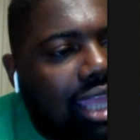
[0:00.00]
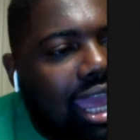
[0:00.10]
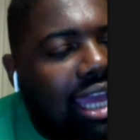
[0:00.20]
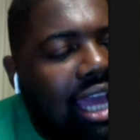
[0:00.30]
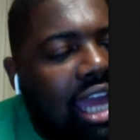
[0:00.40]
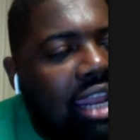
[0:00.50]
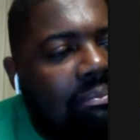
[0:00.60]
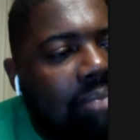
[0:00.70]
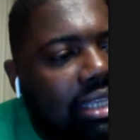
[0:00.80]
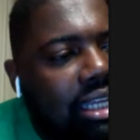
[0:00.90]
They kind
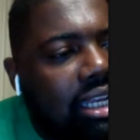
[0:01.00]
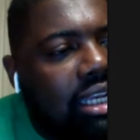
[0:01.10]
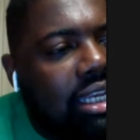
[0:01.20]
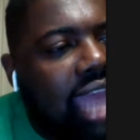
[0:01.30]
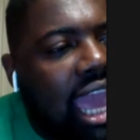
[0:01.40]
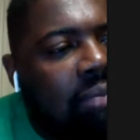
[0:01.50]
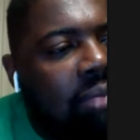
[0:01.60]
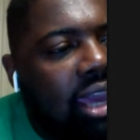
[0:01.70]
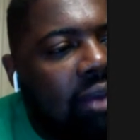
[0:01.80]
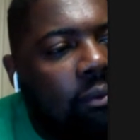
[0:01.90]
of missing
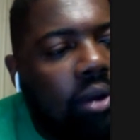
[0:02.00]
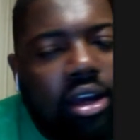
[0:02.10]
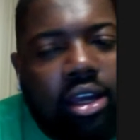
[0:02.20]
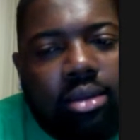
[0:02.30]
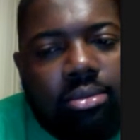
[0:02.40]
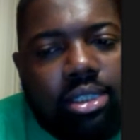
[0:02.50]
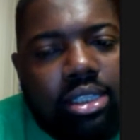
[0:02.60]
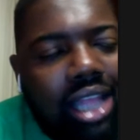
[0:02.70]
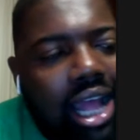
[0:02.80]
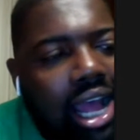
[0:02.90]
Damian Williams.
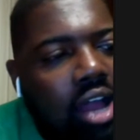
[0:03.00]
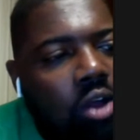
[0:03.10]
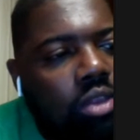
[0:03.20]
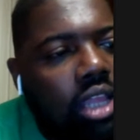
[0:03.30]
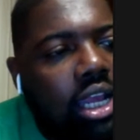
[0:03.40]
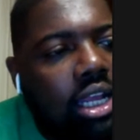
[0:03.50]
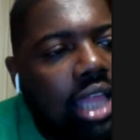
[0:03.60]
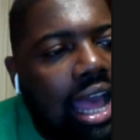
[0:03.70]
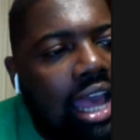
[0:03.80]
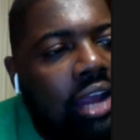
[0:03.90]
I don't think
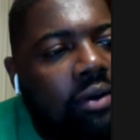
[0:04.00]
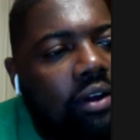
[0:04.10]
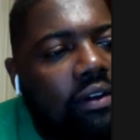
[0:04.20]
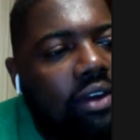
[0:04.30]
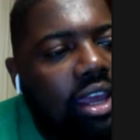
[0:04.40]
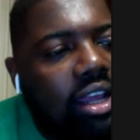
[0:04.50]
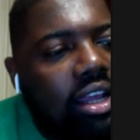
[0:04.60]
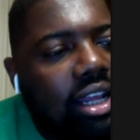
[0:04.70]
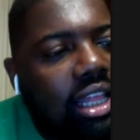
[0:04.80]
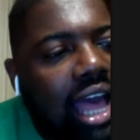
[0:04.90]

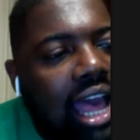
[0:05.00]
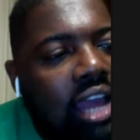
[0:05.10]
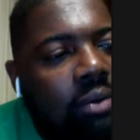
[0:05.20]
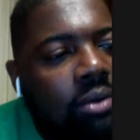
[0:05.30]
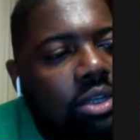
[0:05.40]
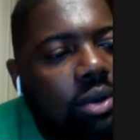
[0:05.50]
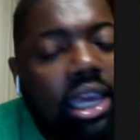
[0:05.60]
Clyde Edwards.